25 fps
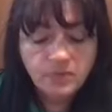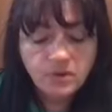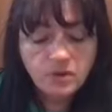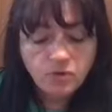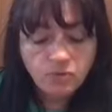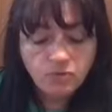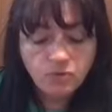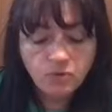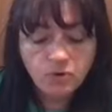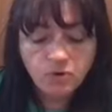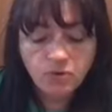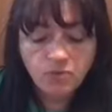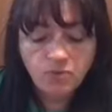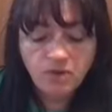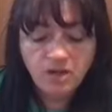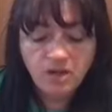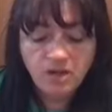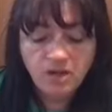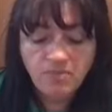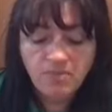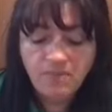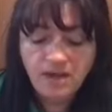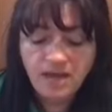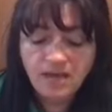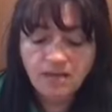Ruth wanted
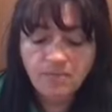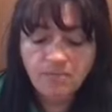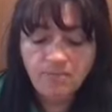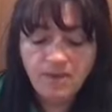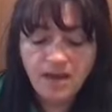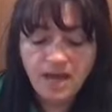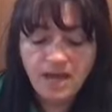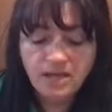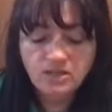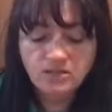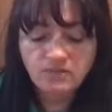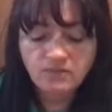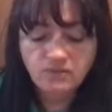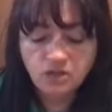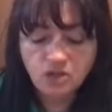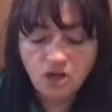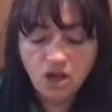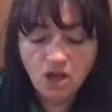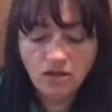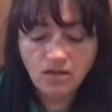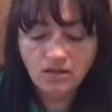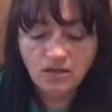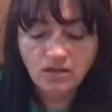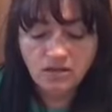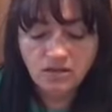to make a batch of
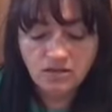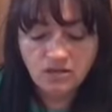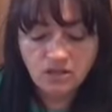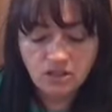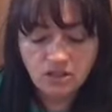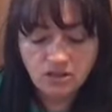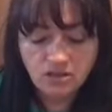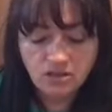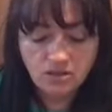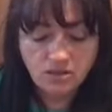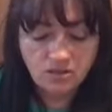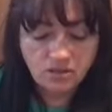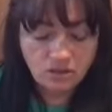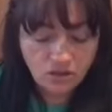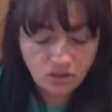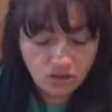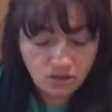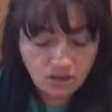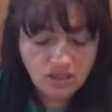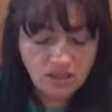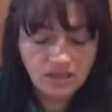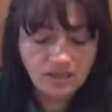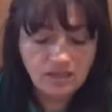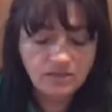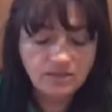chocolate
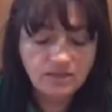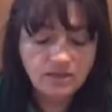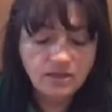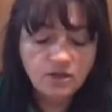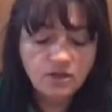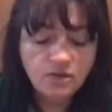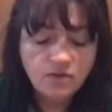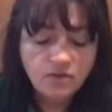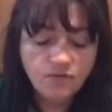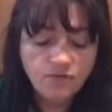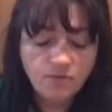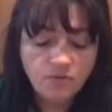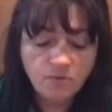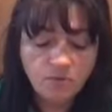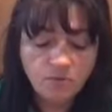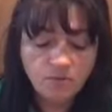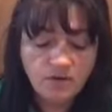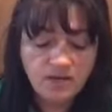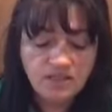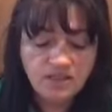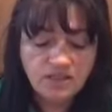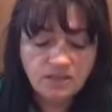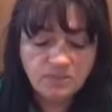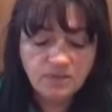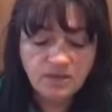cookies from a
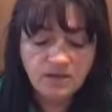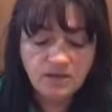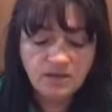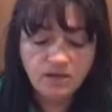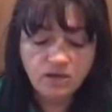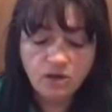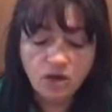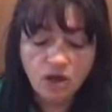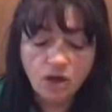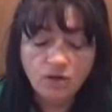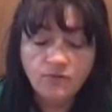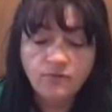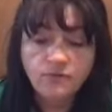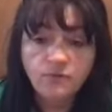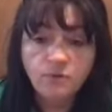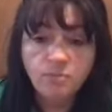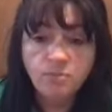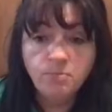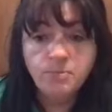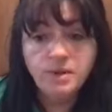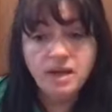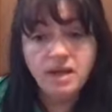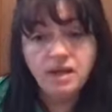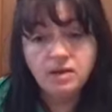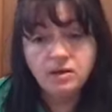recipe that called for
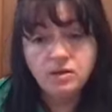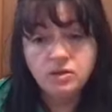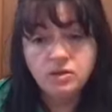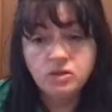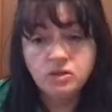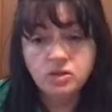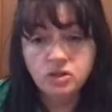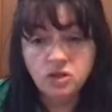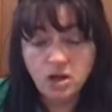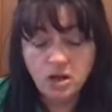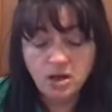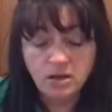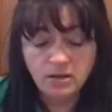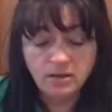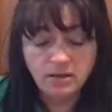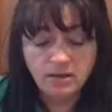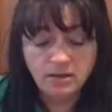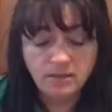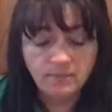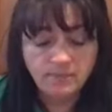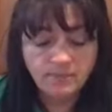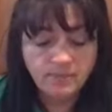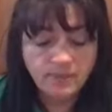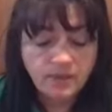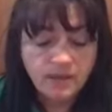baker's
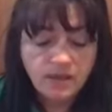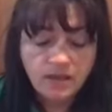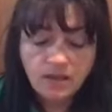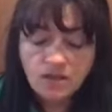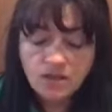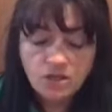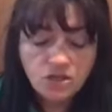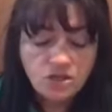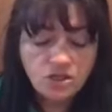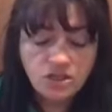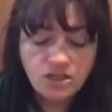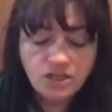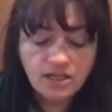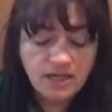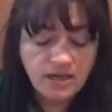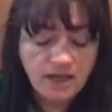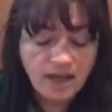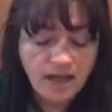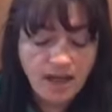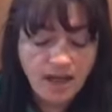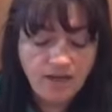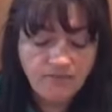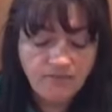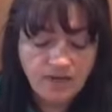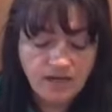chocolate. She didn't
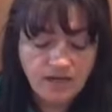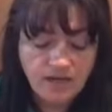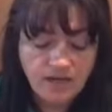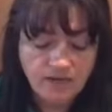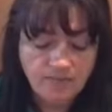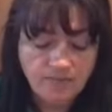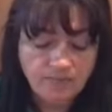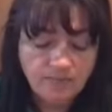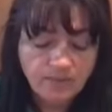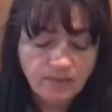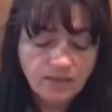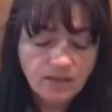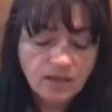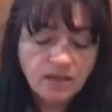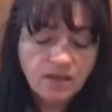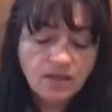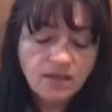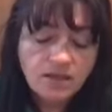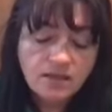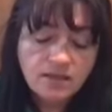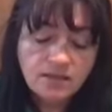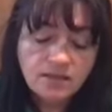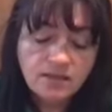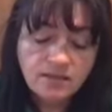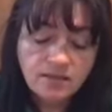have any.
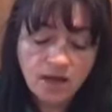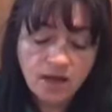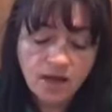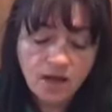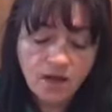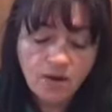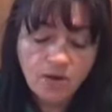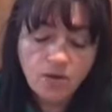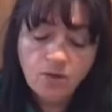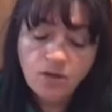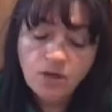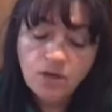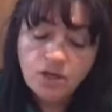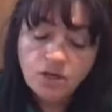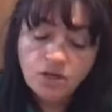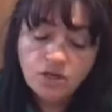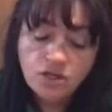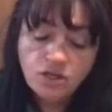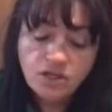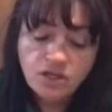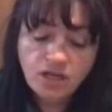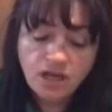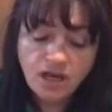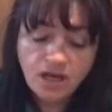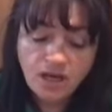So
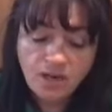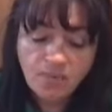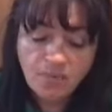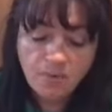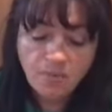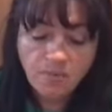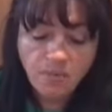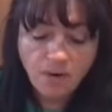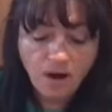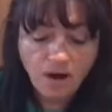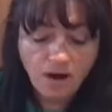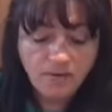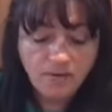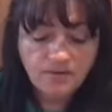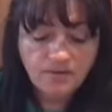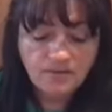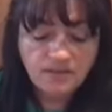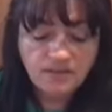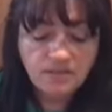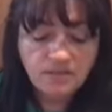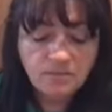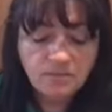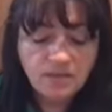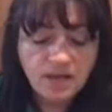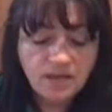she cut up a bar of
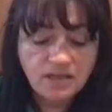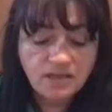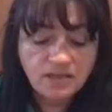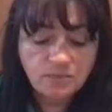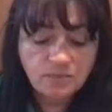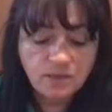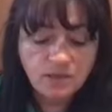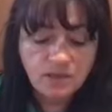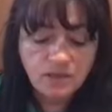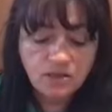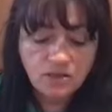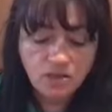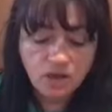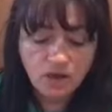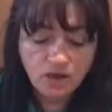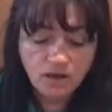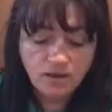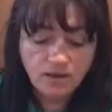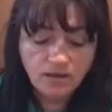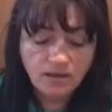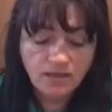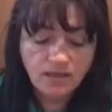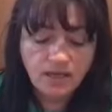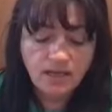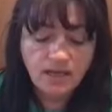semi-sweet
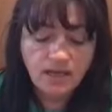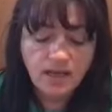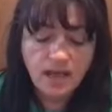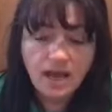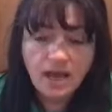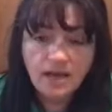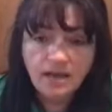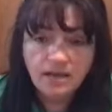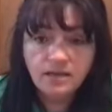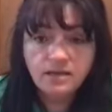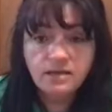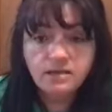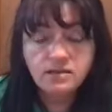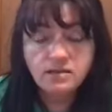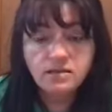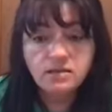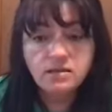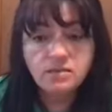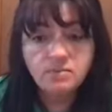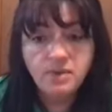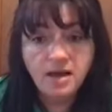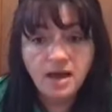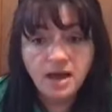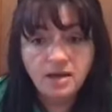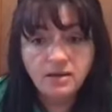chocolate and added it to the
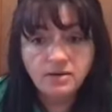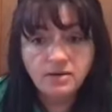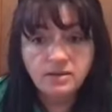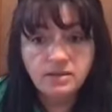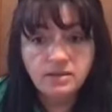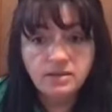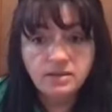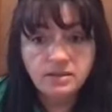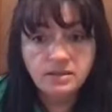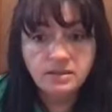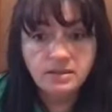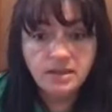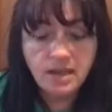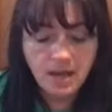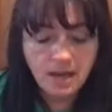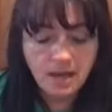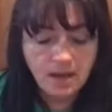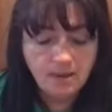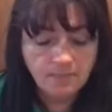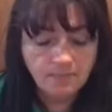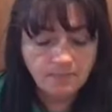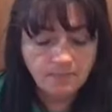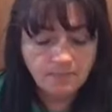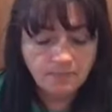batter instead.